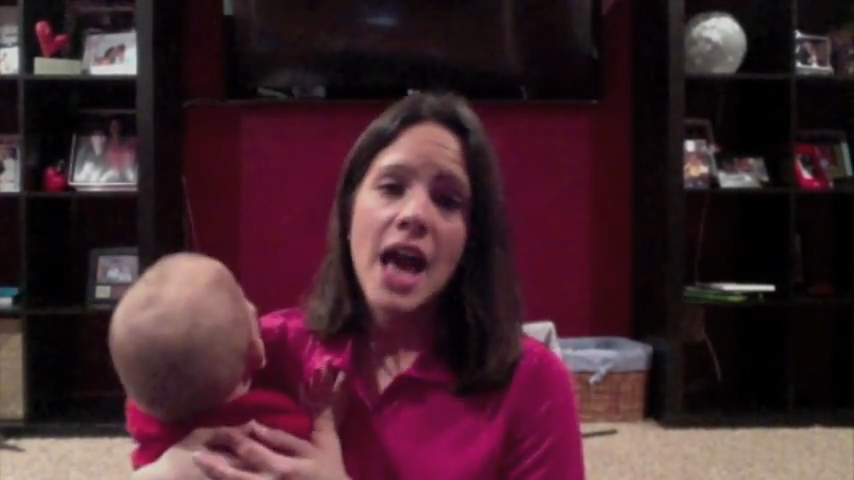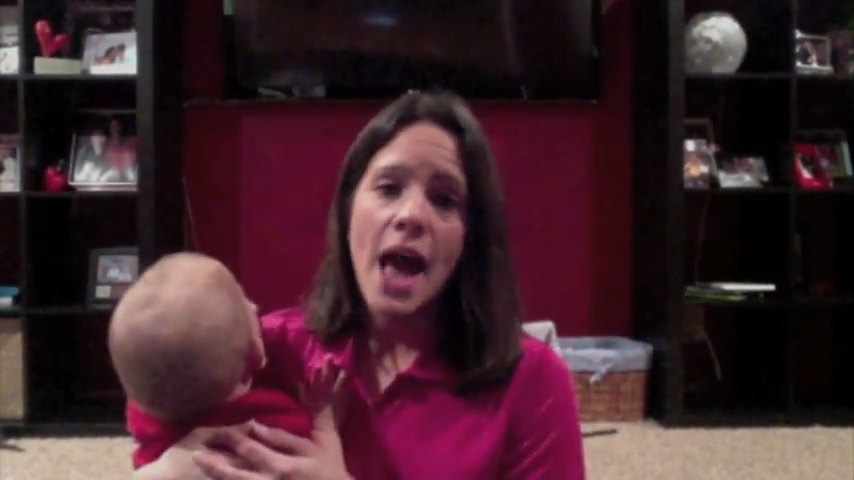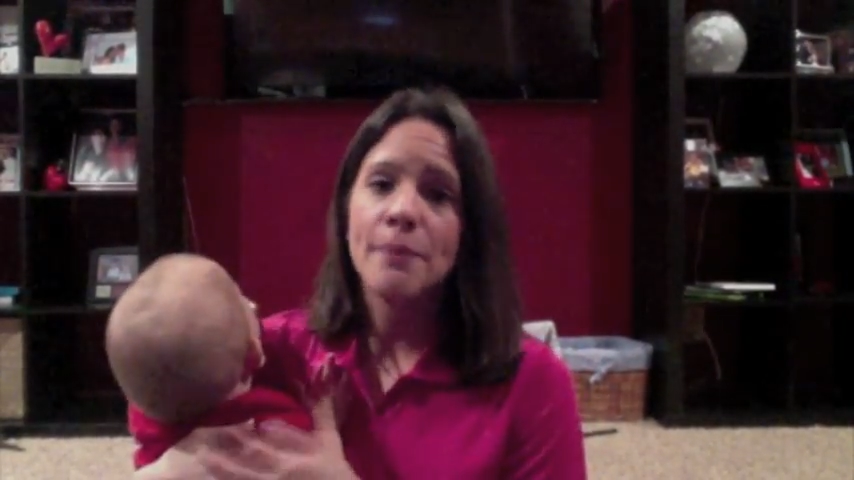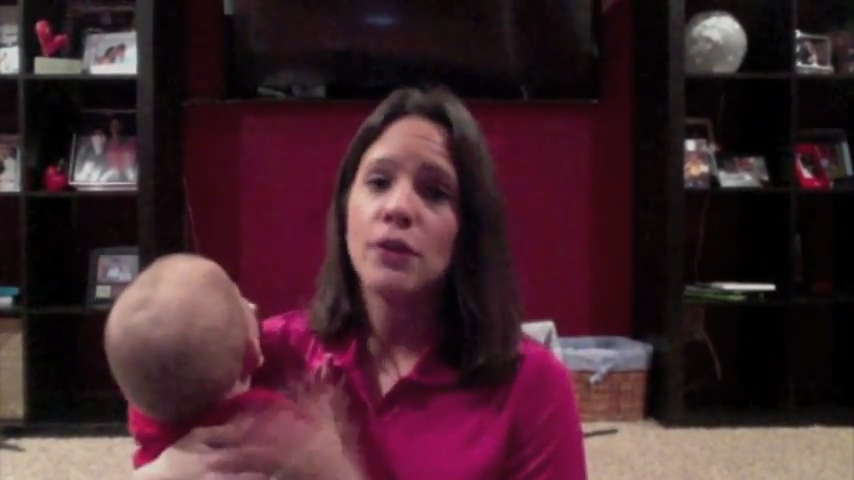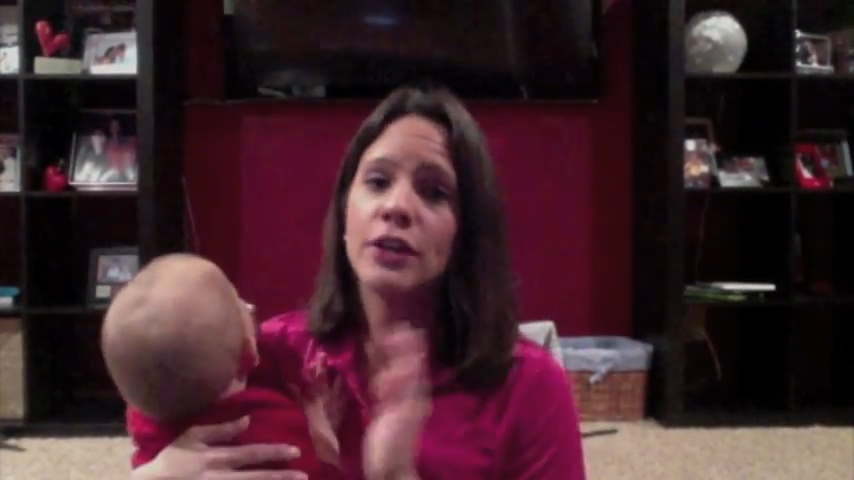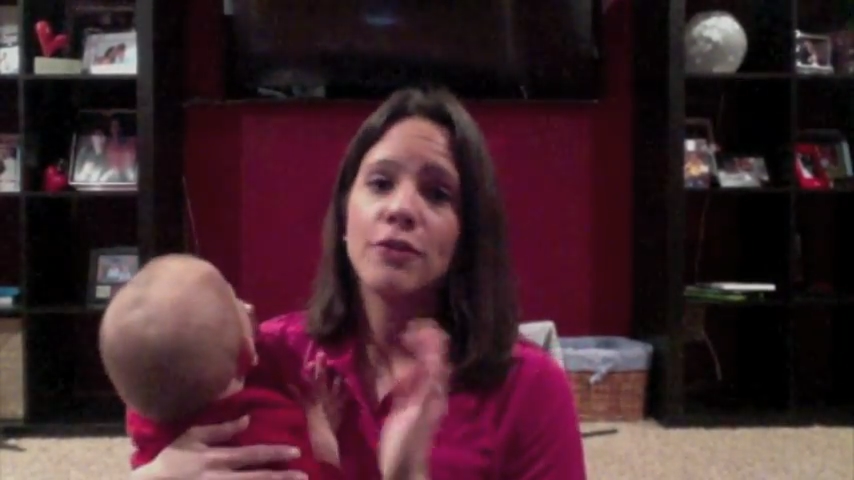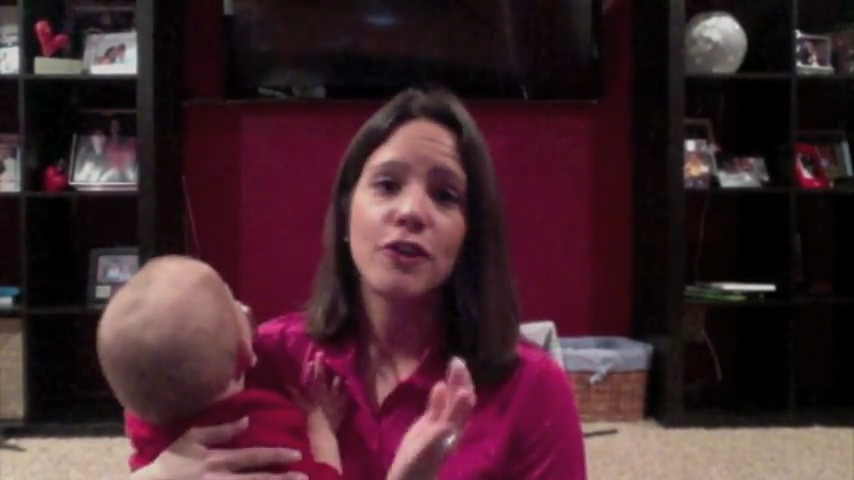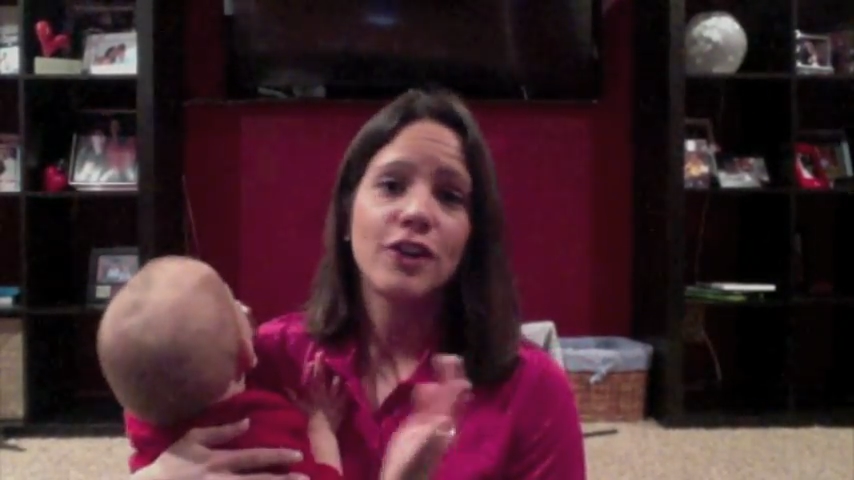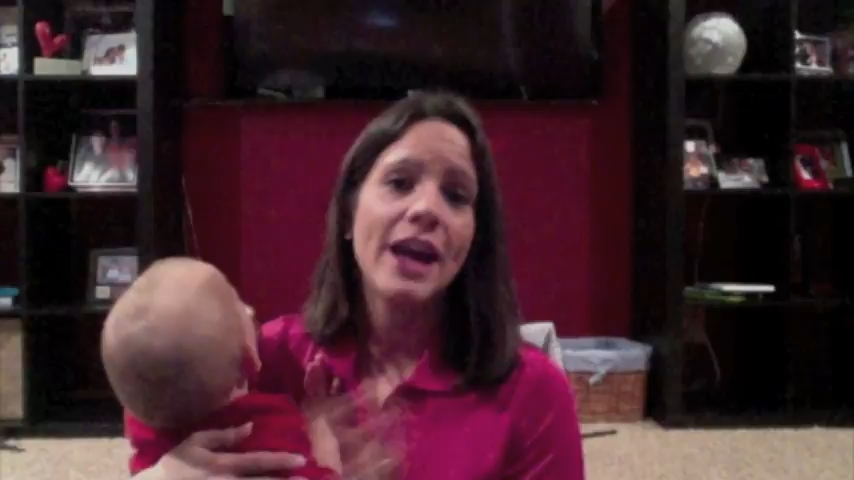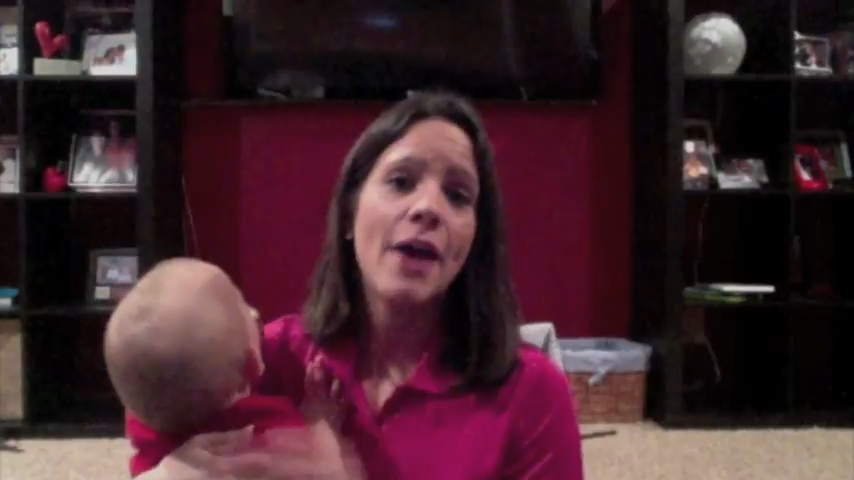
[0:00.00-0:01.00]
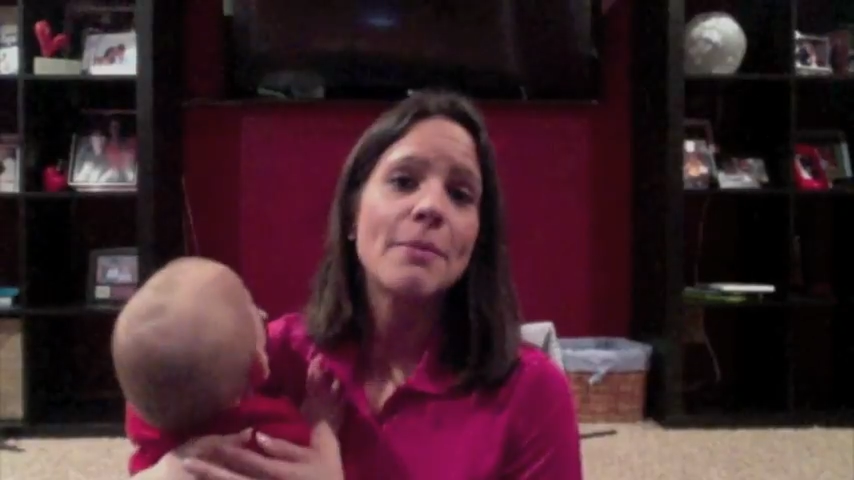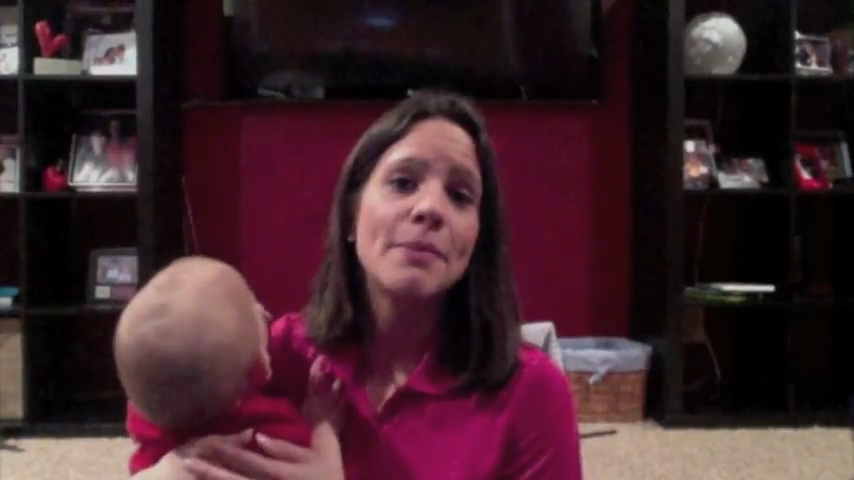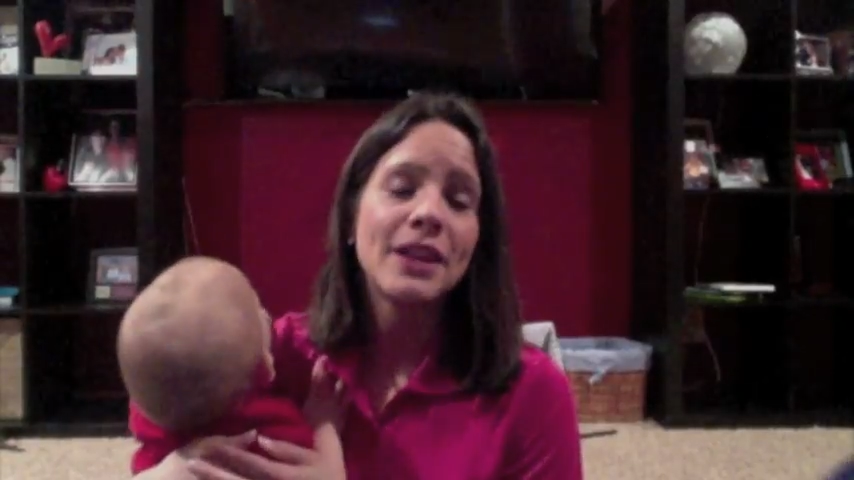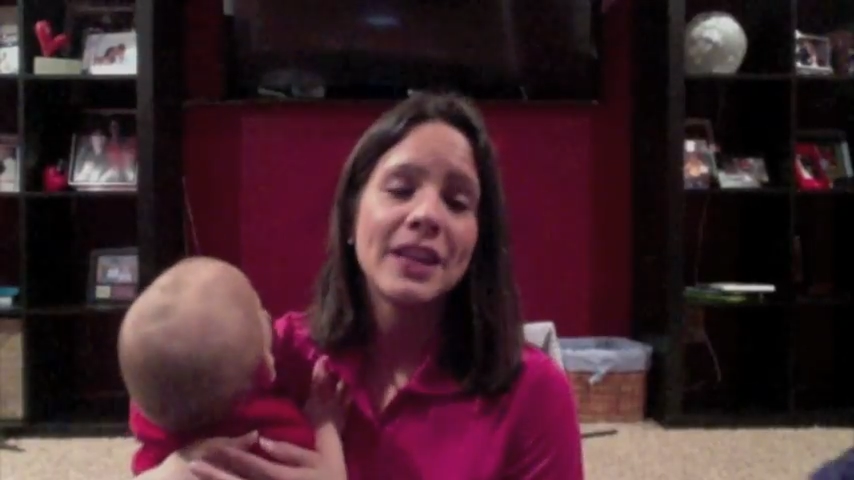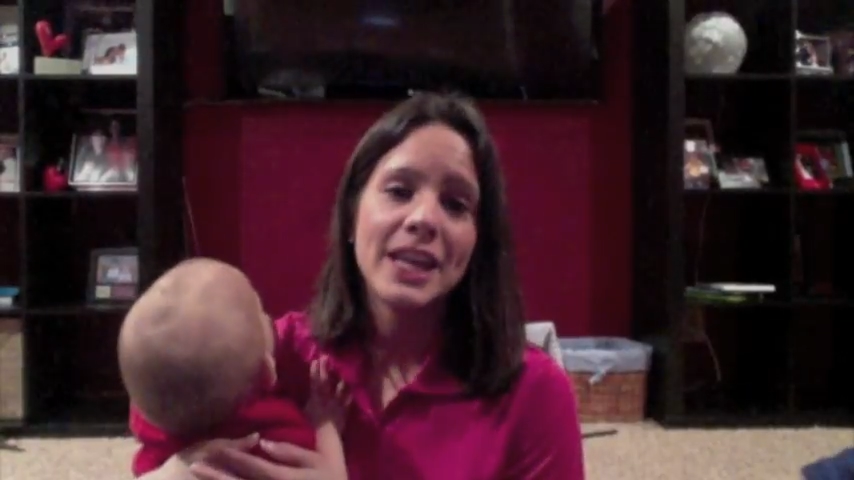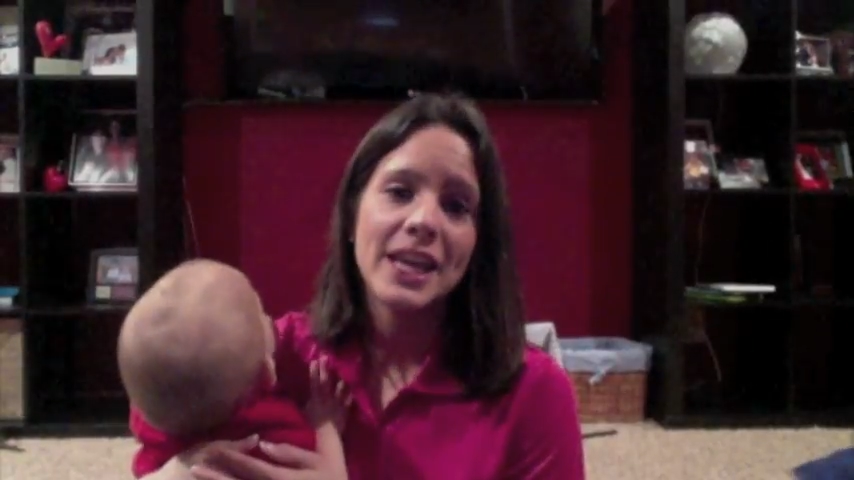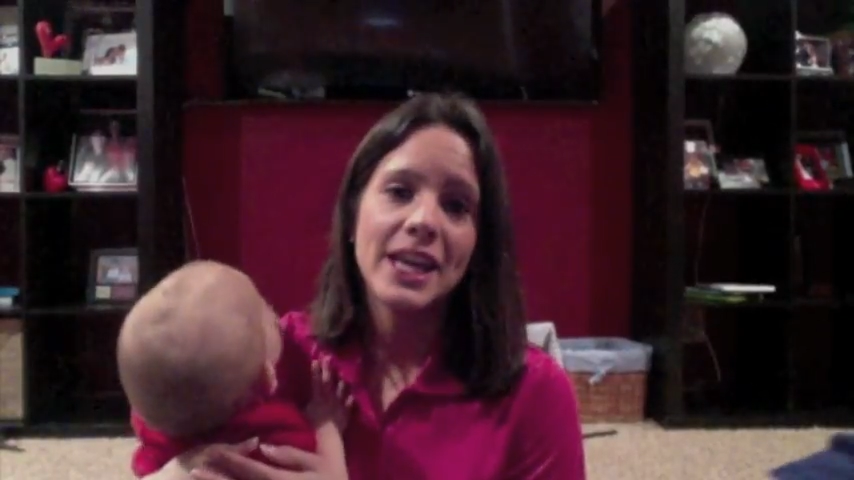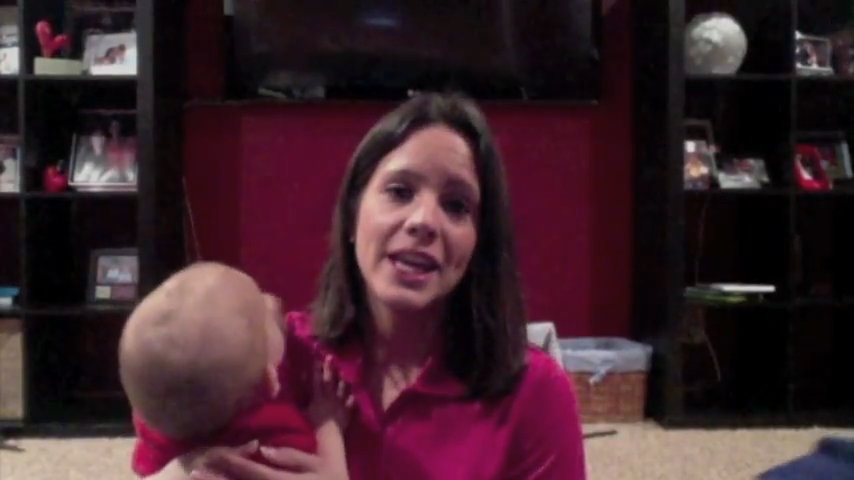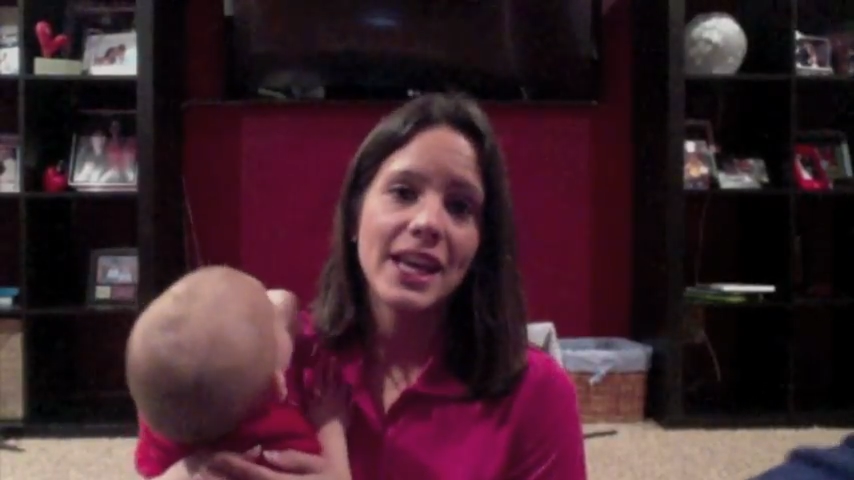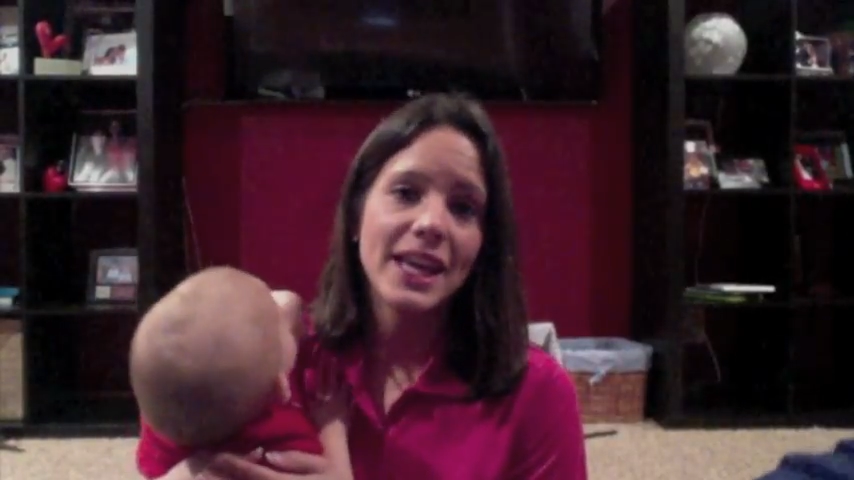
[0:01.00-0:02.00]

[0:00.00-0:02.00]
I'm looking for accountability.